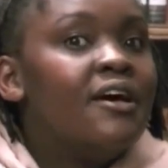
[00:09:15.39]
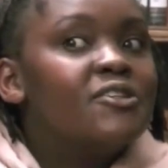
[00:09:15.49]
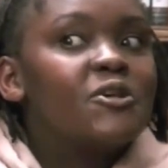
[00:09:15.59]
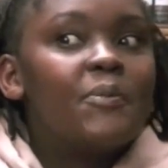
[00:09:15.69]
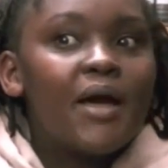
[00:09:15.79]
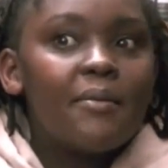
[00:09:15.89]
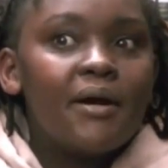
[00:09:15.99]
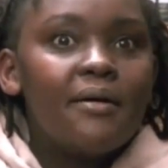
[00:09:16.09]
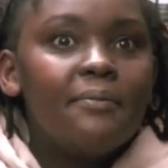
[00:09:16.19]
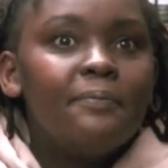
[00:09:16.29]
So my
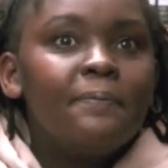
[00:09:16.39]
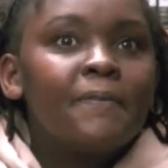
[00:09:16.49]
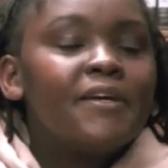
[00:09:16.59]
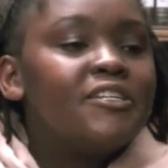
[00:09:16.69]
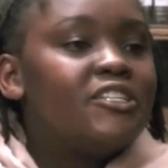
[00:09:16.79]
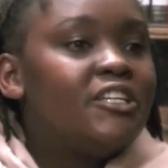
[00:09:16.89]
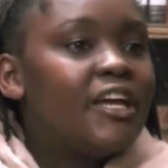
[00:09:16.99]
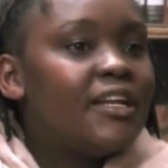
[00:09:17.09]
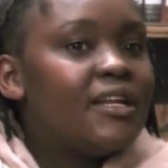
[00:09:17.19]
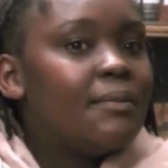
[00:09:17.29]
mom,
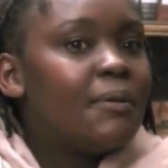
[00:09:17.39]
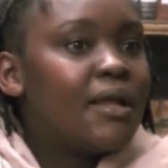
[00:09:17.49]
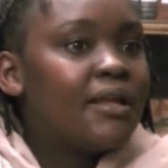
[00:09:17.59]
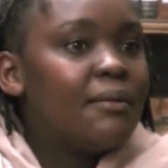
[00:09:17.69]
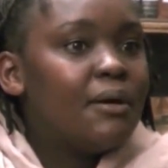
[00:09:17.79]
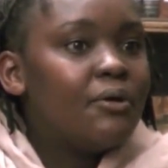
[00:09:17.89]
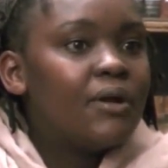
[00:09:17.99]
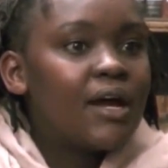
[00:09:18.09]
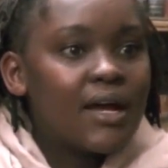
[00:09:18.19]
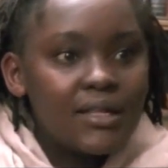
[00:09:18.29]
she ended up learning about
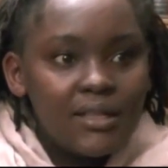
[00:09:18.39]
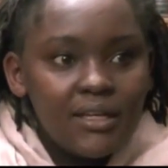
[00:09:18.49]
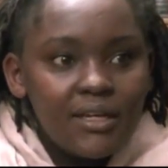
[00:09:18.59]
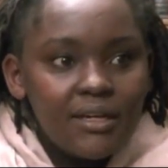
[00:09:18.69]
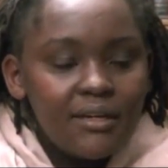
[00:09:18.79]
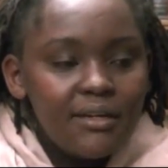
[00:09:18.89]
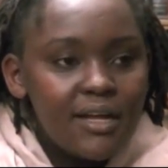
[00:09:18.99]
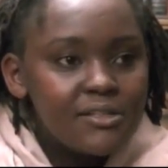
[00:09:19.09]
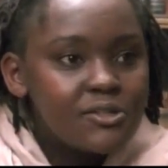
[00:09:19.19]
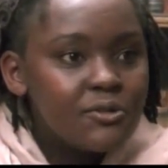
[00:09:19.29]
a Catholic
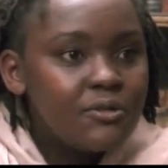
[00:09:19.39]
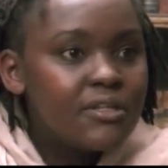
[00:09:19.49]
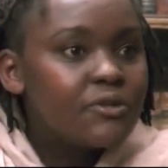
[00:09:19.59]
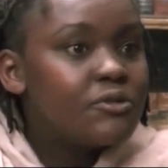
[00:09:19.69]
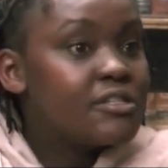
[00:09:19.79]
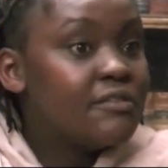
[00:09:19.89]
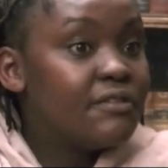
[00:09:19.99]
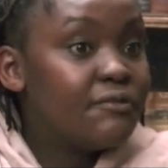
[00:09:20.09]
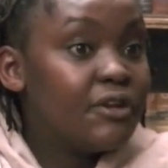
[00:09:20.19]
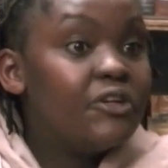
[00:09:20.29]
nun school that was
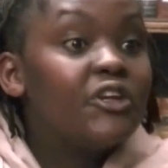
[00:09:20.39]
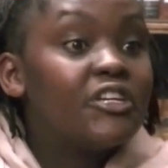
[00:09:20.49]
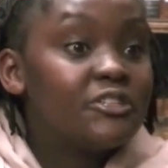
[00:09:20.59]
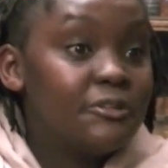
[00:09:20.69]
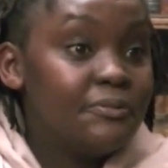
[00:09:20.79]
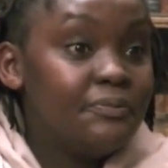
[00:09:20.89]
giving free education.